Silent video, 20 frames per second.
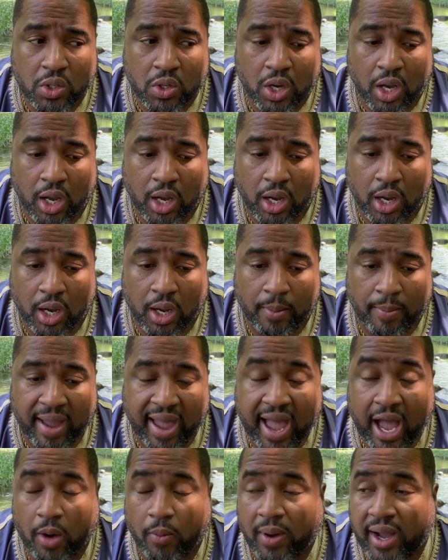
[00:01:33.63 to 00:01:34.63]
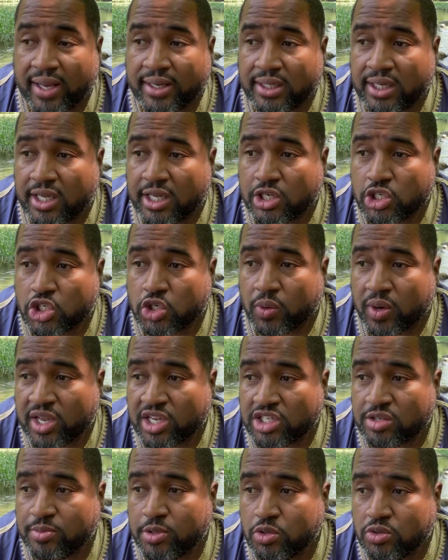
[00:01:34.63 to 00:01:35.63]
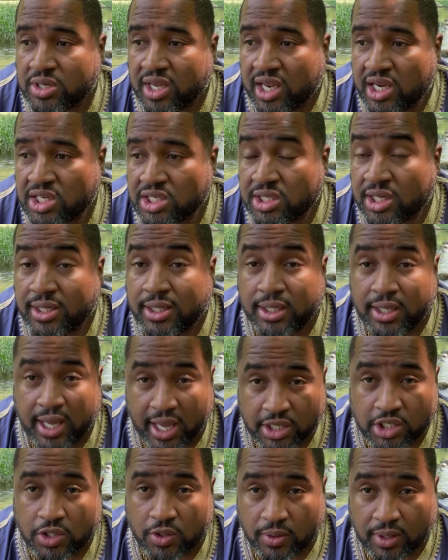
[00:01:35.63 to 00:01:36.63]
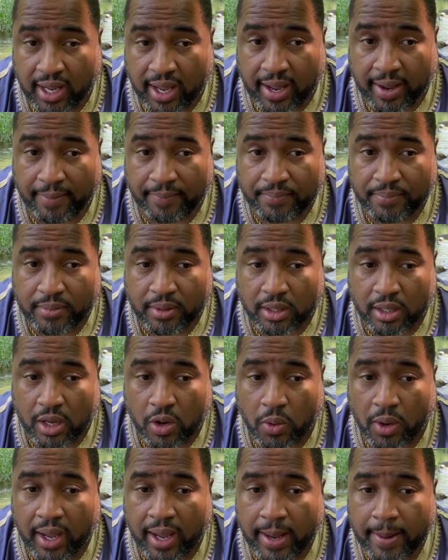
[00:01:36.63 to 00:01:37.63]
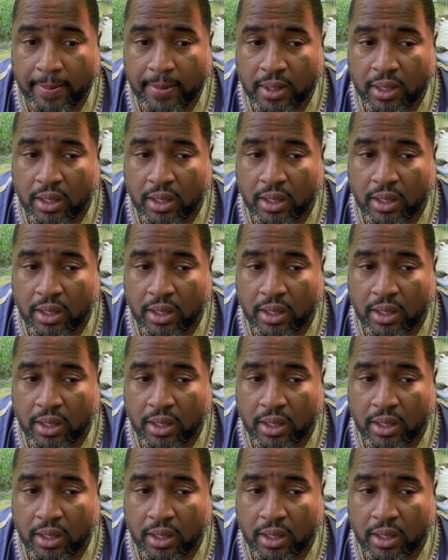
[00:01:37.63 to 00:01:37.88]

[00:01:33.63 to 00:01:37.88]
how I did transmutation yesterday, okay?